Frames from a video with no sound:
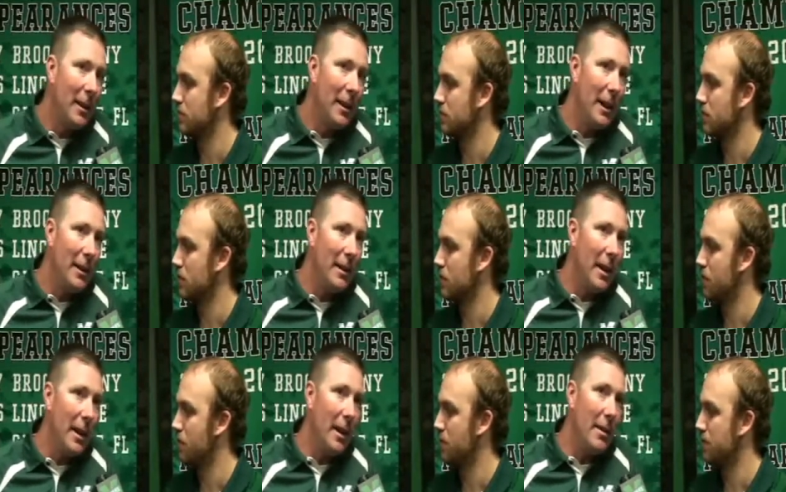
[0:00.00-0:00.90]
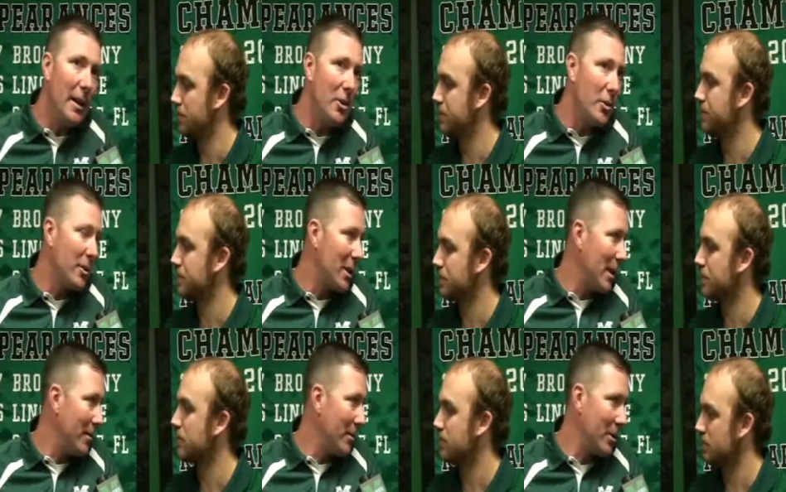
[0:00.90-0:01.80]
Speaker 1: and uh, and then it's your
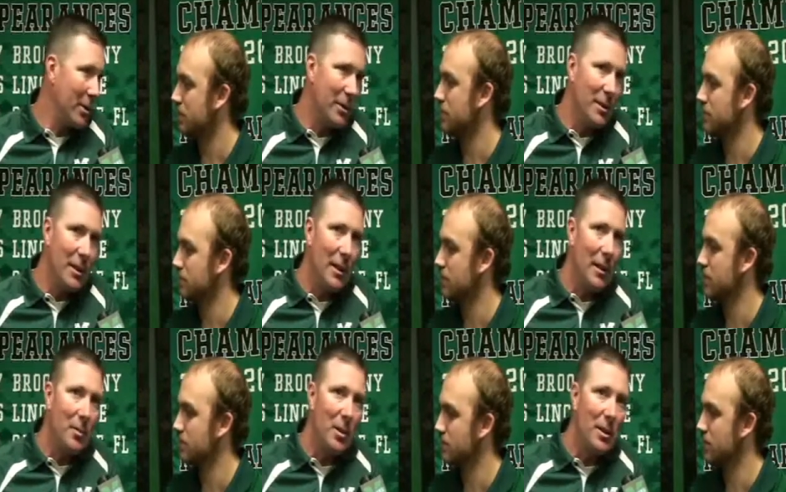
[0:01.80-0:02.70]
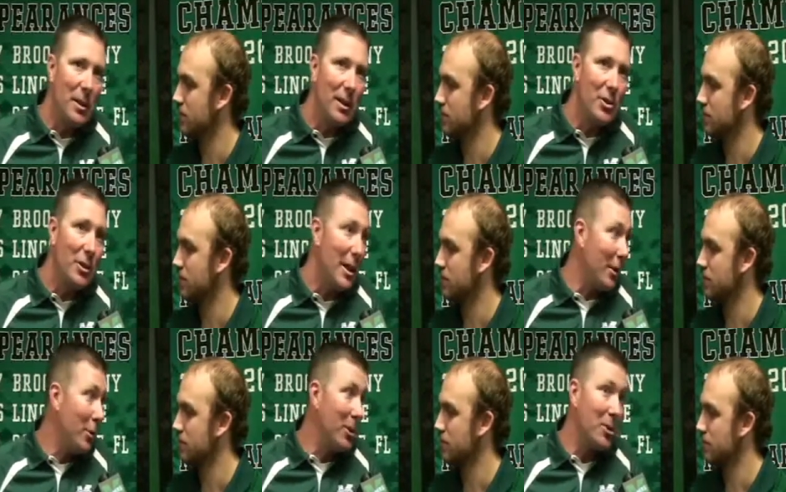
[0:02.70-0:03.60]
time to to get up to the dish, and
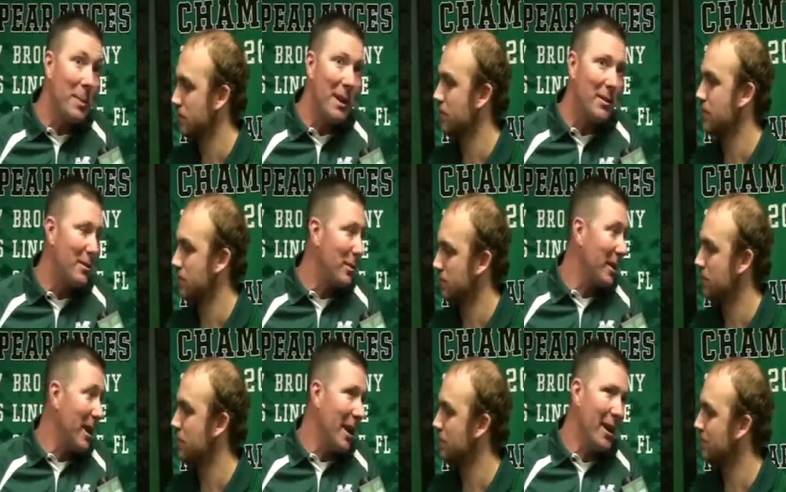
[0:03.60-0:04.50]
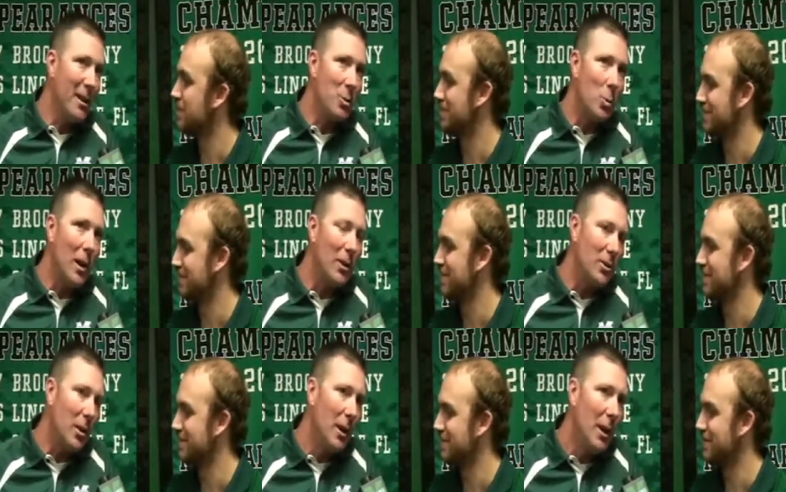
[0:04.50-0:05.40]
now you expect to get a hit as well.
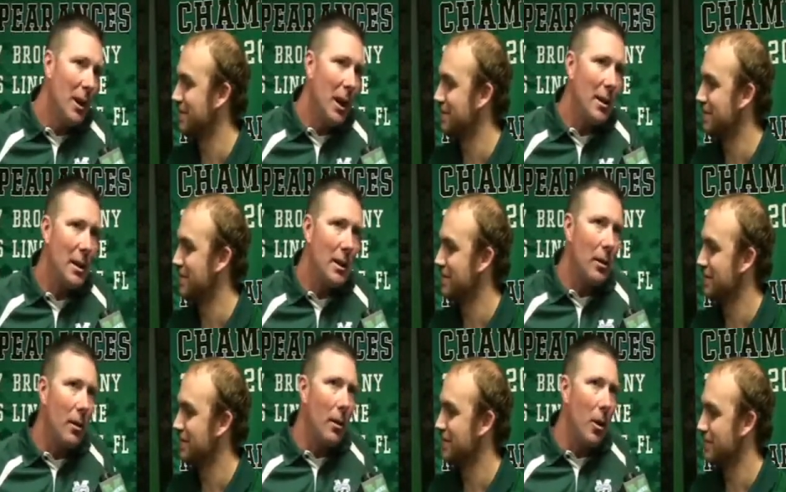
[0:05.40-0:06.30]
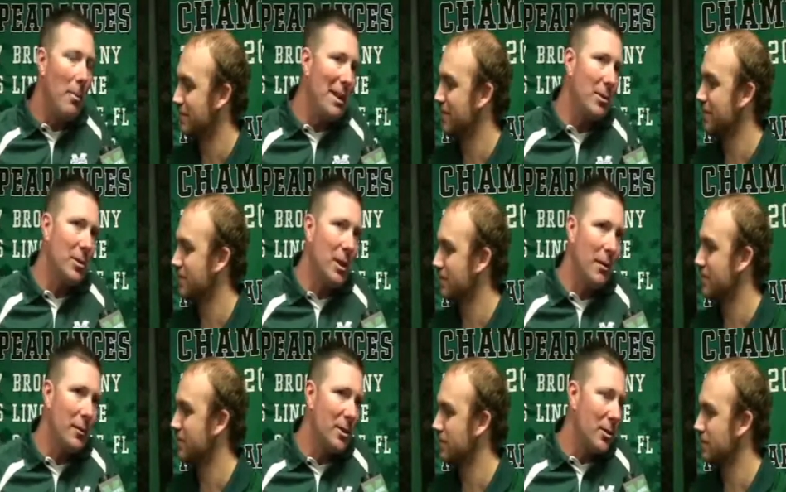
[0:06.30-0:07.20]
So I think our our mental
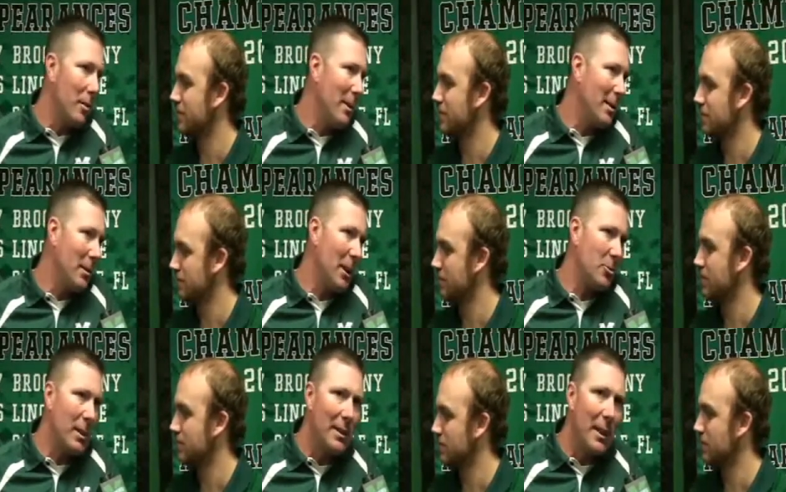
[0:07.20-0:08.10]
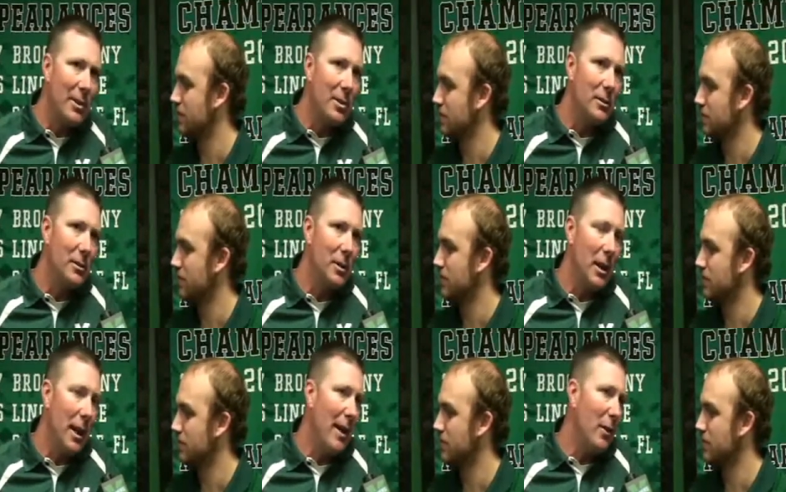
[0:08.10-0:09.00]
toughness and our mental expectations
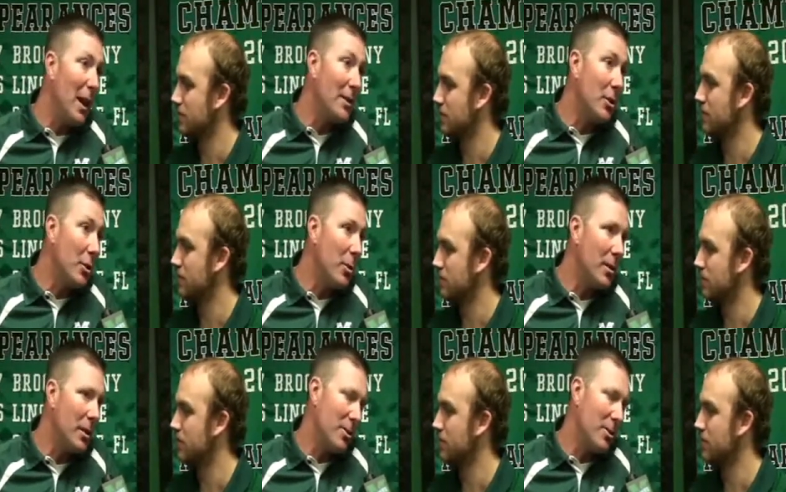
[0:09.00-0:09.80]
uh, have a lot to do with it,